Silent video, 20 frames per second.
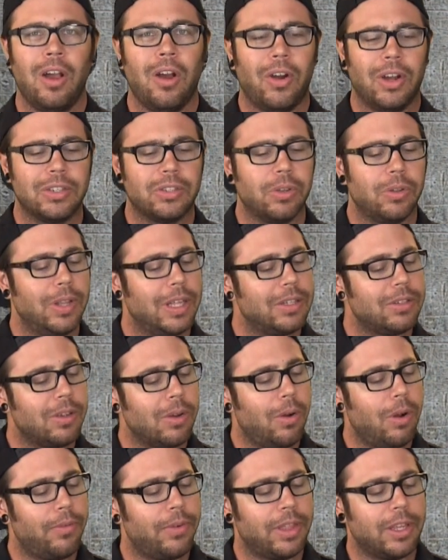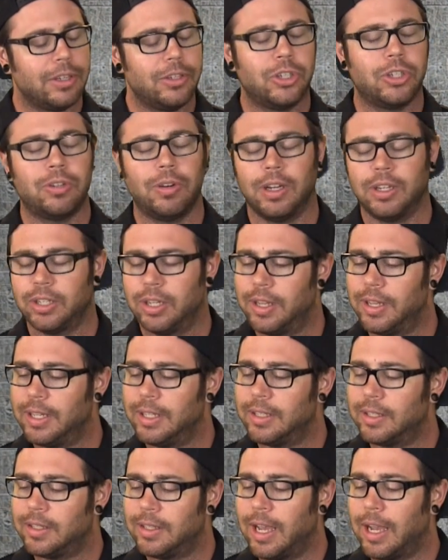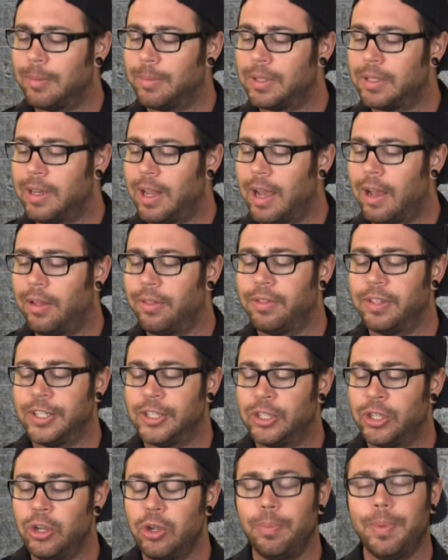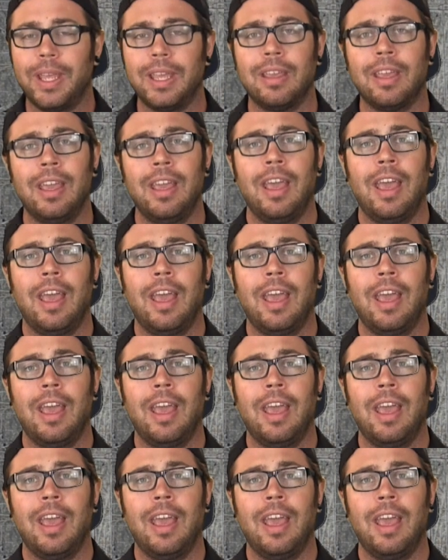All right, so let's go over the construction of these steps. Now, the tubing